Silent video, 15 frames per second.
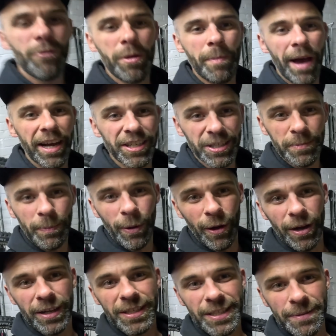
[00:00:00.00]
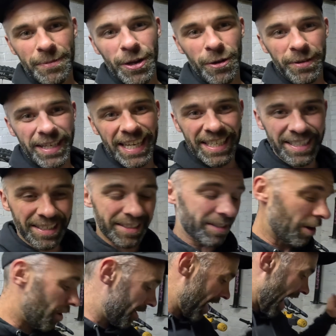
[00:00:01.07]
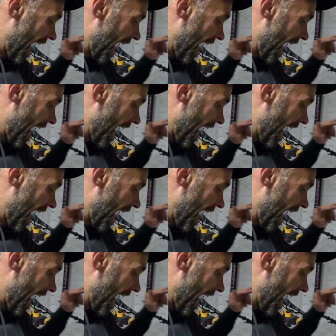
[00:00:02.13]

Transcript: We better just put some new discs on